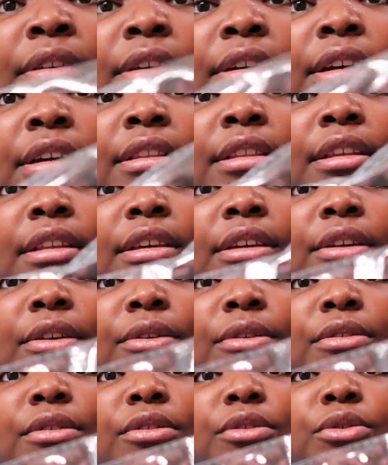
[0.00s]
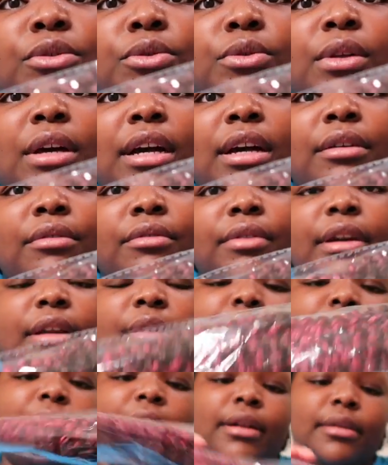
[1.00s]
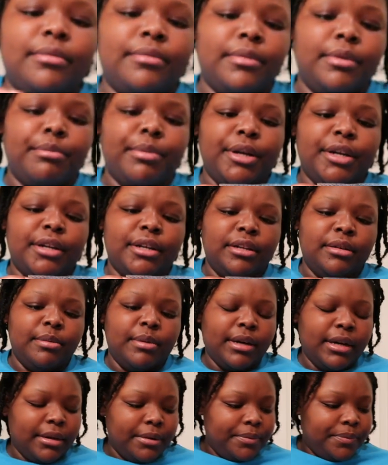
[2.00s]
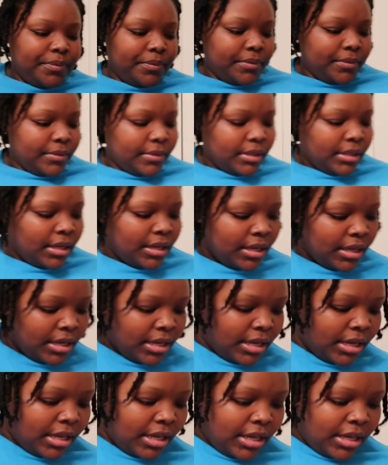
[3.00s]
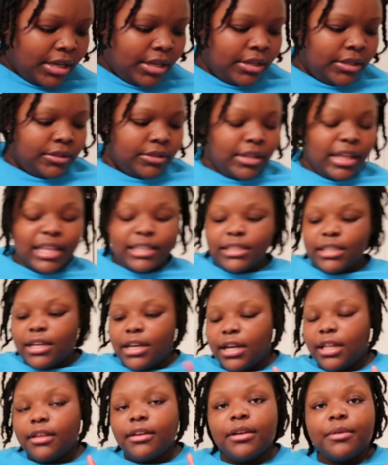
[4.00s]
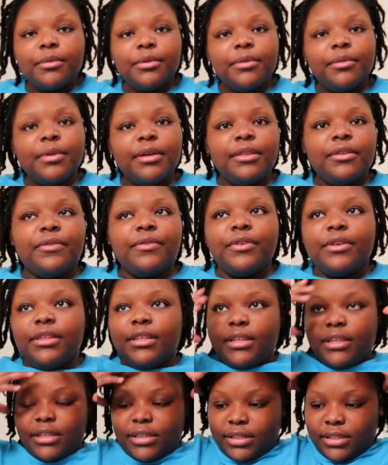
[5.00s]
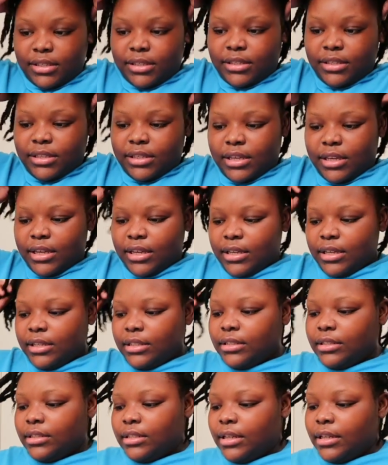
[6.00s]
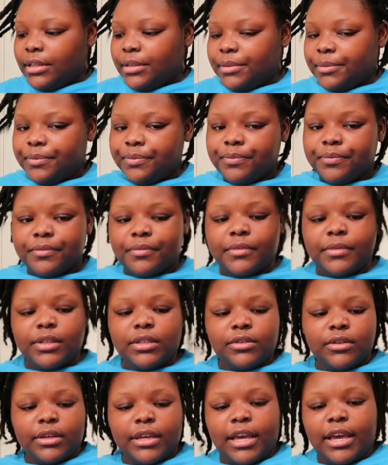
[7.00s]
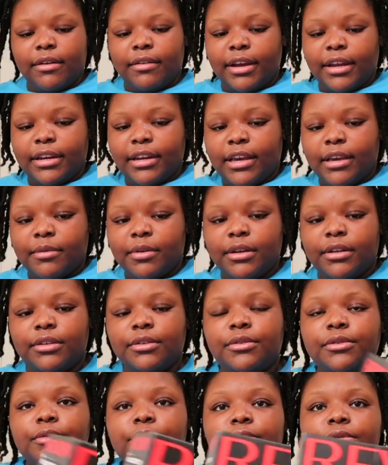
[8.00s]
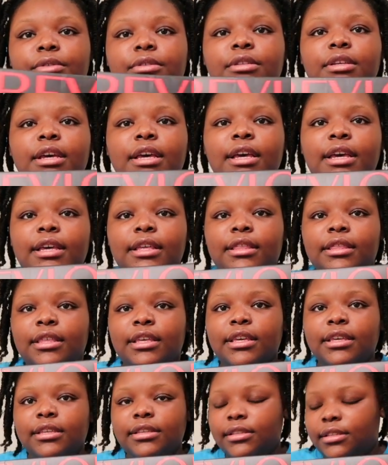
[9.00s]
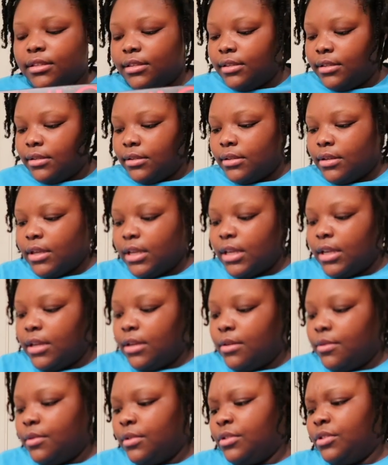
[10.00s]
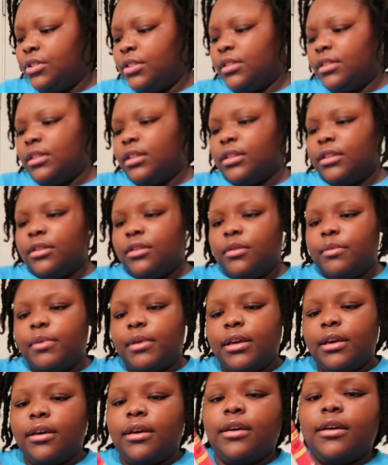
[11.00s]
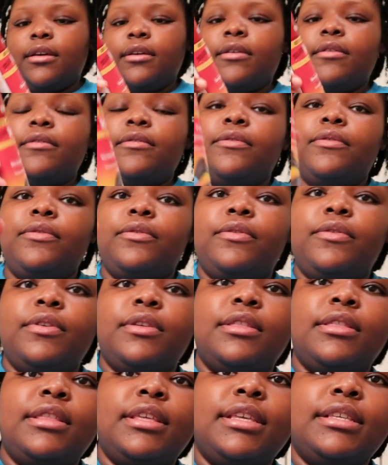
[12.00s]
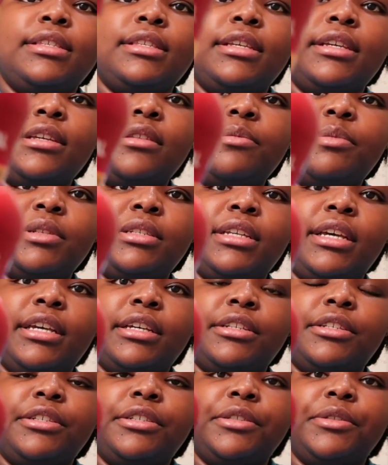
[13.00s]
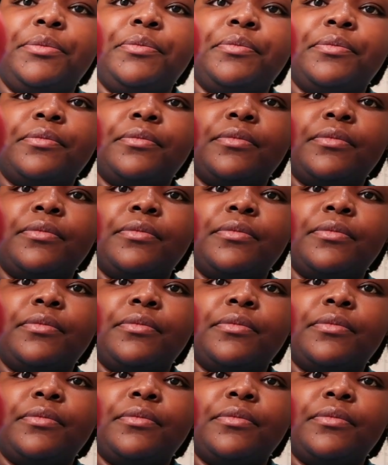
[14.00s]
and then it goes into like a red bottom, a burgundy bottom. So that's the color I went with for this. And so yeah, right now I'm gonna use this with just a little bit of this heat protector